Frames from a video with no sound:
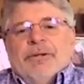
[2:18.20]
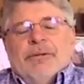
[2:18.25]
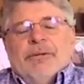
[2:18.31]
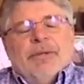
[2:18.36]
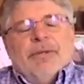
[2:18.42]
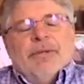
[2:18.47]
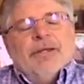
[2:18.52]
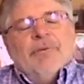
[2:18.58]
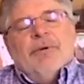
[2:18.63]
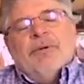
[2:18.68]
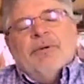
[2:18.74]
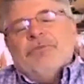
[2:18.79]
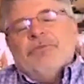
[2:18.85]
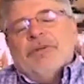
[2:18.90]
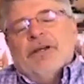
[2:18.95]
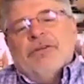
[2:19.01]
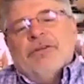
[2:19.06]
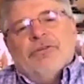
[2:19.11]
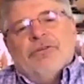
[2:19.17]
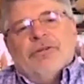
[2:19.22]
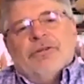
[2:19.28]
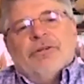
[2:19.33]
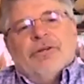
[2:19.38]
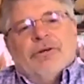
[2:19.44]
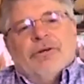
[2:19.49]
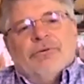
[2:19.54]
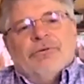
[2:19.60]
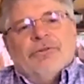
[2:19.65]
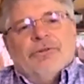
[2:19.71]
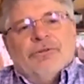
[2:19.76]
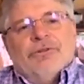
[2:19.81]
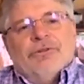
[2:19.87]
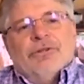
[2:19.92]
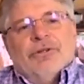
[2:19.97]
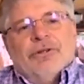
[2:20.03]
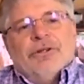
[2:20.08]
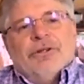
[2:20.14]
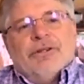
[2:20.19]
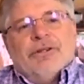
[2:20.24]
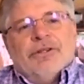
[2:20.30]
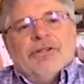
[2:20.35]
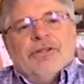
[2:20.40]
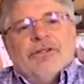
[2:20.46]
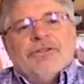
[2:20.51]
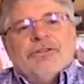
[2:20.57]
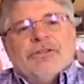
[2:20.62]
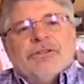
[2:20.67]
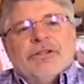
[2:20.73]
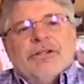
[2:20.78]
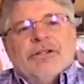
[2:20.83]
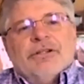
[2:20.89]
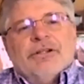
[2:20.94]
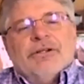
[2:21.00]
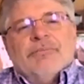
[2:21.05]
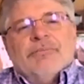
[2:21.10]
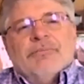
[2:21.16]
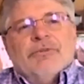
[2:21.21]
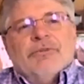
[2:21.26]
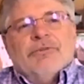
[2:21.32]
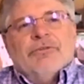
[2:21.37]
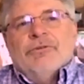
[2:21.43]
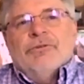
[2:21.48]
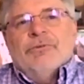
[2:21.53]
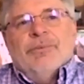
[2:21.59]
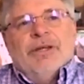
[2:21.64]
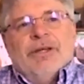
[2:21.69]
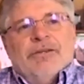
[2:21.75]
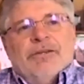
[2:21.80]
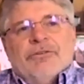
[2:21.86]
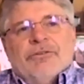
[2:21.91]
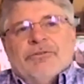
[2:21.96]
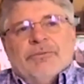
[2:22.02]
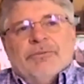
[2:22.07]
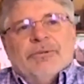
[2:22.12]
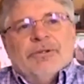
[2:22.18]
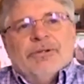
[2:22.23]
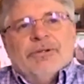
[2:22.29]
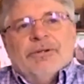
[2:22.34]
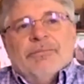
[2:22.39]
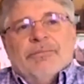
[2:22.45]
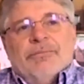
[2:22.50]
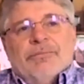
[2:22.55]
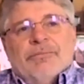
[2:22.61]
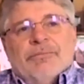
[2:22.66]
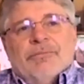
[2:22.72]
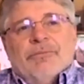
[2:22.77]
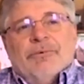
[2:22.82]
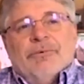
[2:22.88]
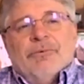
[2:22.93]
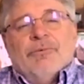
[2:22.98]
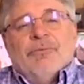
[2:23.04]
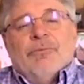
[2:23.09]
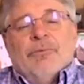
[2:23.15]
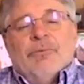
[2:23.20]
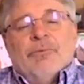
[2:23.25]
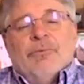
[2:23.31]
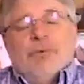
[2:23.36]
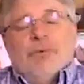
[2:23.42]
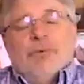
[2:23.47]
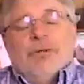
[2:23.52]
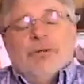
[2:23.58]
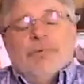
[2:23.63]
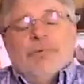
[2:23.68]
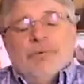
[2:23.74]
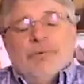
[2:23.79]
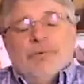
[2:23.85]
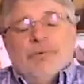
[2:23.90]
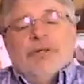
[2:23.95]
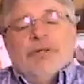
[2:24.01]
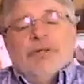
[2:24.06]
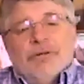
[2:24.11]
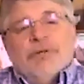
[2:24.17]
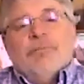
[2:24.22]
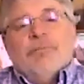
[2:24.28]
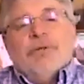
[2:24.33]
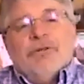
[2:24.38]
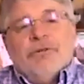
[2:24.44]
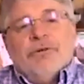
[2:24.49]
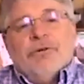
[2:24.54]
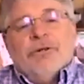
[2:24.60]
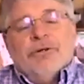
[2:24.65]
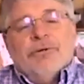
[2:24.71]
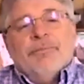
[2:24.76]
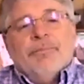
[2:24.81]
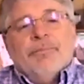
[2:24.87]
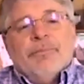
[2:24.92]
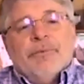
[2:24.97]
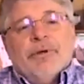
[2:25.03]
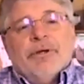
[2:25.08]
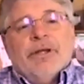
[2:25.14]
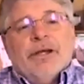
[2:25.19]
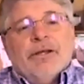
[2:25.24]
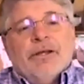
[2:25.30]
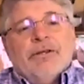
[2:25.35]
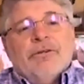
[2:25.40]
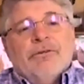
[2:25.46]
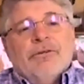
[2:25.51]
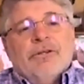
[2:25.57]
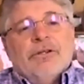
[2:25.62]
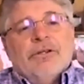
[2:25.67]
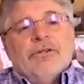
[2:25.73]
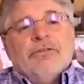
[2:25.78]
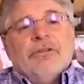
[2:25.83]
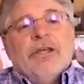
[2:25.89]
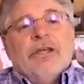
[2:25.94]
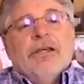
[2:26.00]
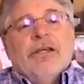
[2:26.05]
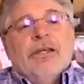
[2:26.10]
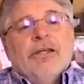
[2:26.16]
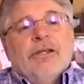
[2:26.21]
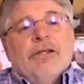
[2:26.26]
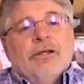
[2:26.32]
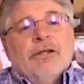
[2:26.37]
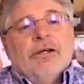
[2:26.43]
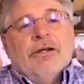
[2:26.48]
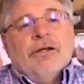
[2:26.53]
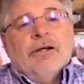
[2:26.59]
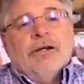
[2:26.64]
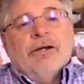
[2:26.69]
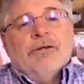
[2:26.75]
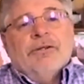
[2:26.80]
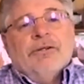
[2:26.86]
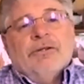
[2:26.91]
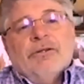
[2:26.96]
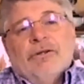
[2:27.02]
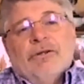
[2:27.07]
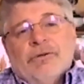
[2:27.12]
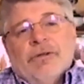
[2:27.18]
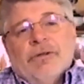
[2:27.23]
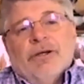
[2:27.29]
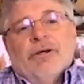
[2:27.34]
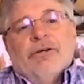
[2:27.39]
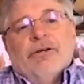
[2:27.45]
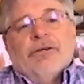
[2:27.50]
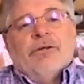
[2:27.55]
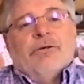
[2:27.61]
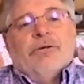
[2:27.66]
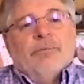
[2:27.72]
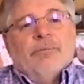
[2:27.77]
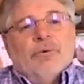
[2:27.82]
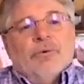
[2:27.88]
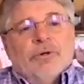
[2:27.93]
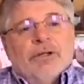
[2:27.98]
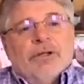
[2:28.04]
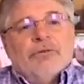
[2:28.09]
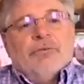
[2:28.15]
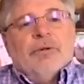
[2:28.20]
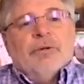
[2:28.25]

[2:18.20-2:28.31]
many websites you can go to look at this. Zoom has really good material on how to do this. You can go there. You can go to MoreNet's